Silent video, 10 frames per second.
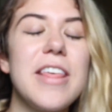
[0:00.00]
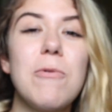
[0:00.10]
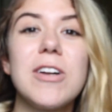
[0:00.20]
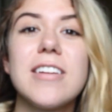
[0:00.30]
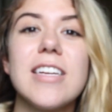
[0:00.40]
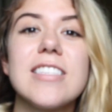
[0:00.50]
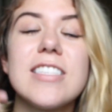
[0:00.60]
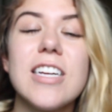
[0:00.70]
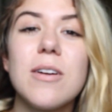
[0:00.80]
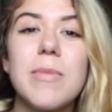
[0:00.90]
they would
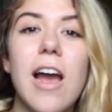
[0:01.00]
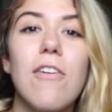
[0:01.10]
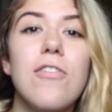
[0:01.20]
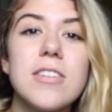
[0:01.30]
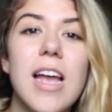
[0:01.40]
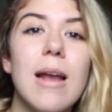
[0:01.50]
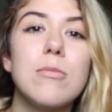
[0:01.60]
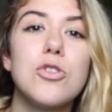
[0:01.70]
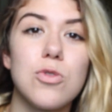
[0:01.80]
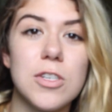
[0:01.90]
consider me a
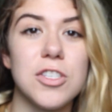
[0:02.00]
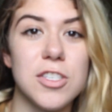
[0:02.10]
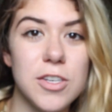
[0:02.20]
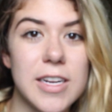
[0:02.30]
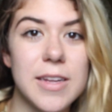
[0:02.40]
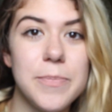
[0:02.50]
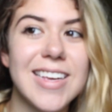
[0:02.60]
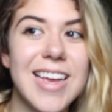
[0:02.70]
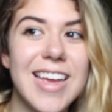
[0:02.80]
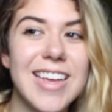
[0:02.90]
full-time Georgia student.
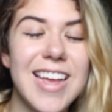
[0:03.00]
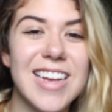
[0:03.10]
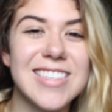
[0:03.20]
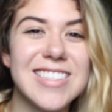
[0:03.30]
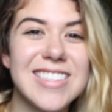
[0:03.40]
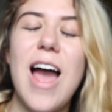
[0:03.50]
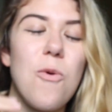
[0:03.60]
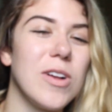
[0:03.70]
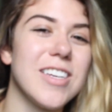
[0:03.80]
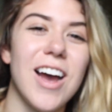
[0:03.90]
Yes, I
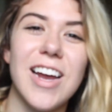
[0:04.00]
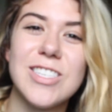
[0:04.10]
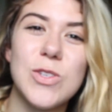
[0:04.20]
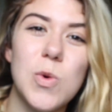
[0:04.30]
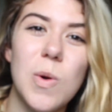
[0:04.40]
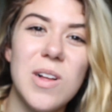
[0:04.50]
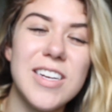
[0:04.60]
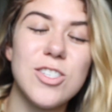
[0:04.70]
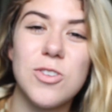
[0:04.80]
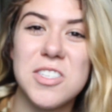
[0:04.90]
went to high school
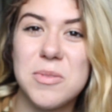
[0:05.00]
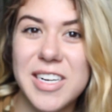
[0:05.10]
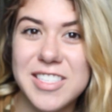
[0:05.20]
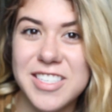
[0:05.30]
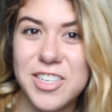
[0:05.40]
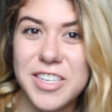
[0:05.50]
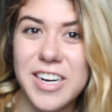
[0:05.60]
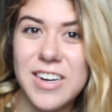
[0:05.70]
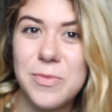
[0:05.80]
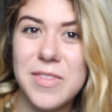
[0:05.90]
in Georgia my senior
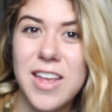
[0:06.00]
year.